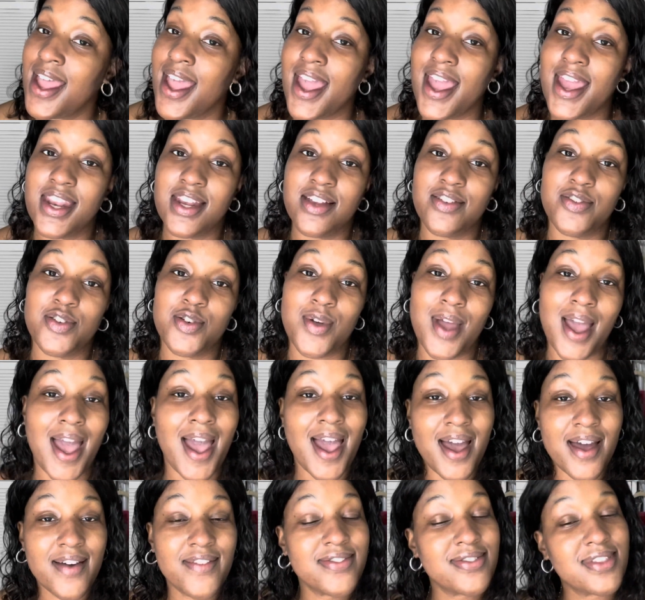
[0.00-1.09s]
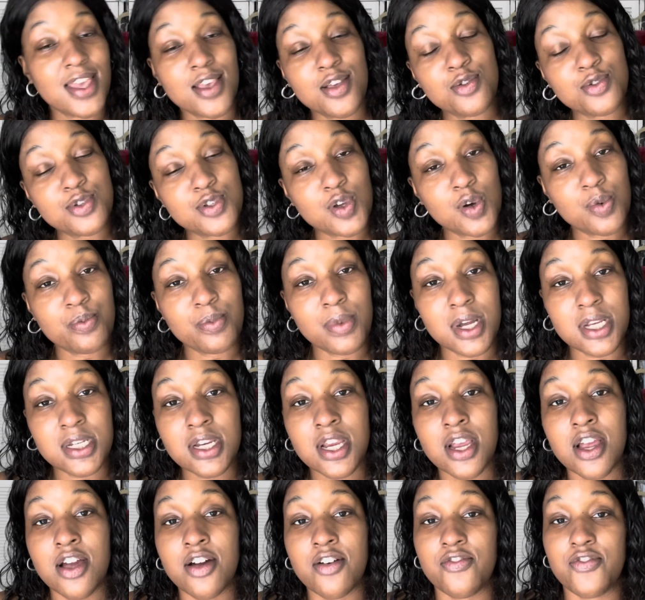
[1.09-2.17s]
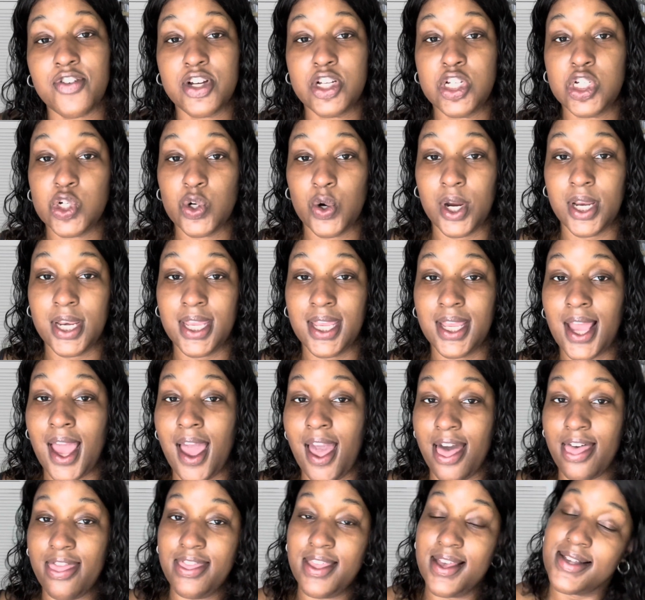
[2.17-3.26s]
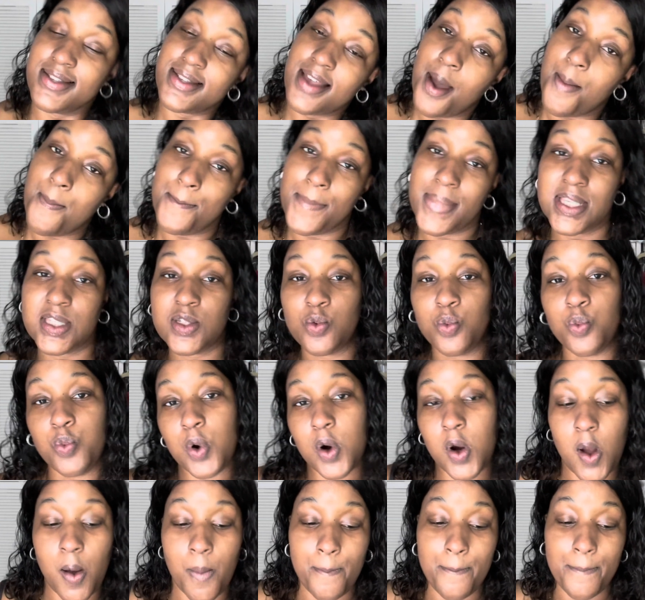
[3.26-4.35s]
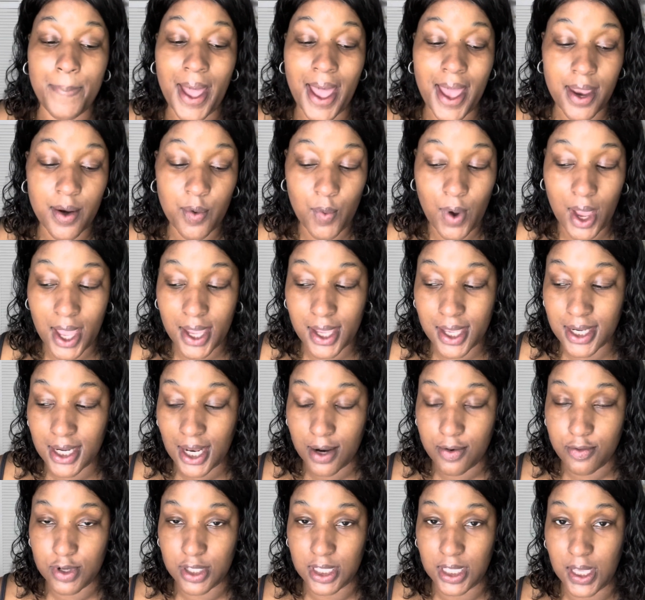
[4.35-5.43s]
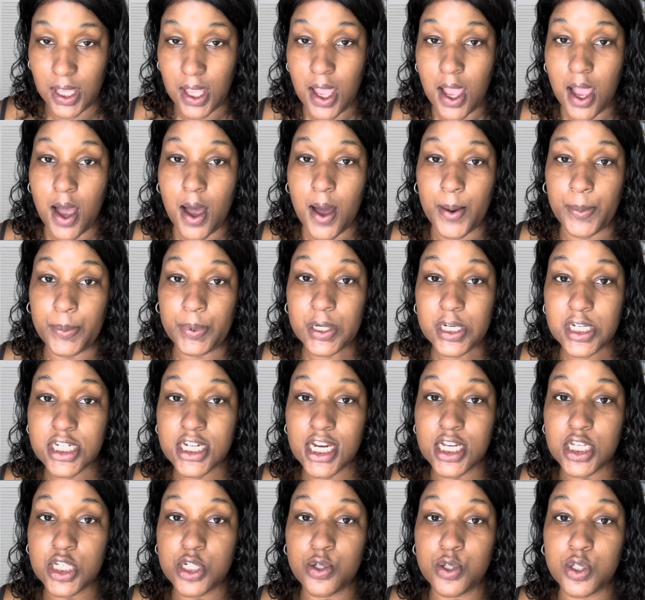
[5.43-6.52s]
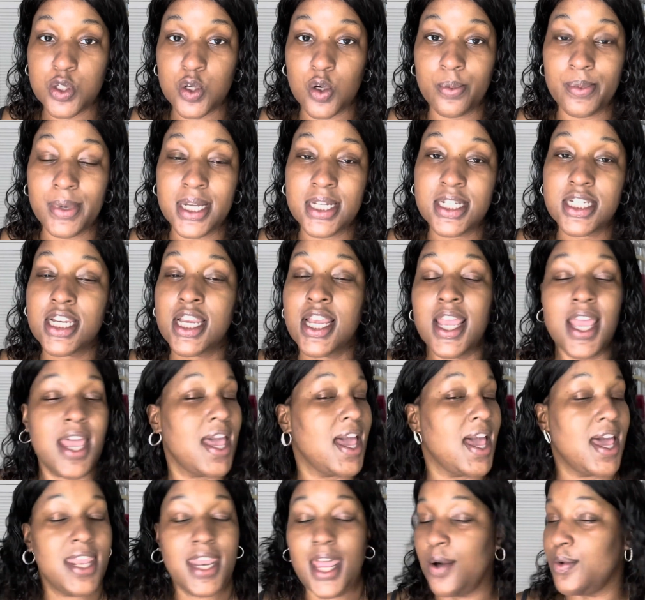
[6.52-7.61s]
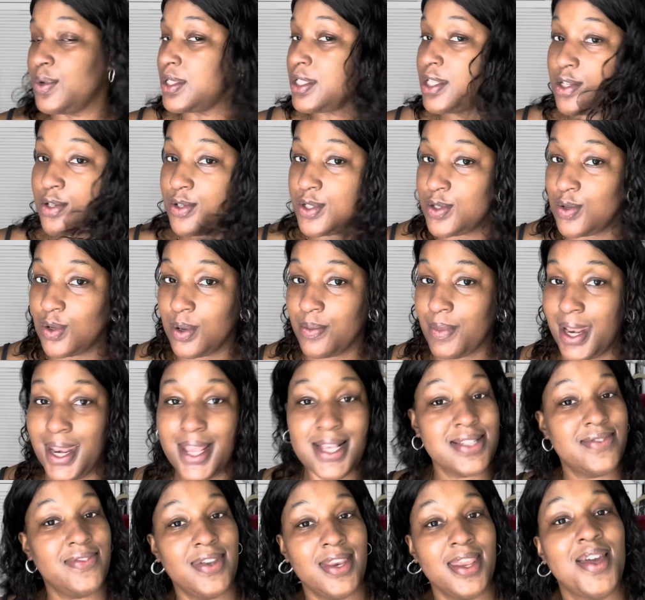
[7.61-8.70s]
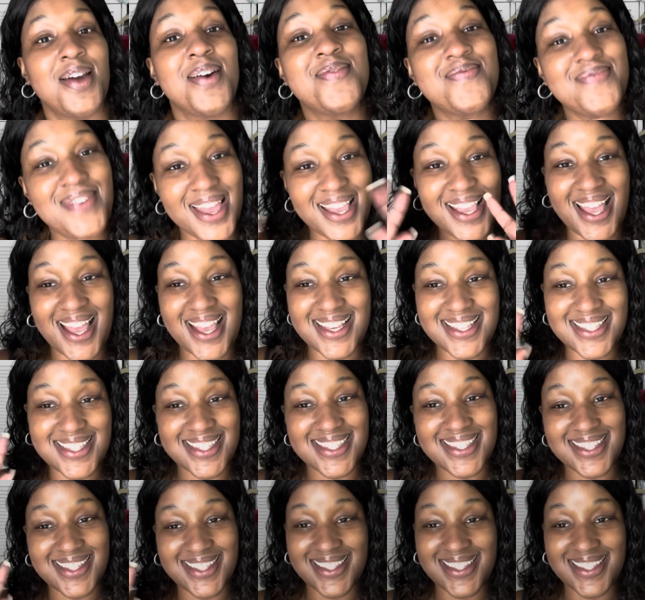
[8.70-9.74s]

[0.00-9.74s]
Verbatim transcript: and if you have, thank you so much for joining this Miss World bandwagon. I really appreciate you so much, and I will see you soon in my next video. Bye, guys.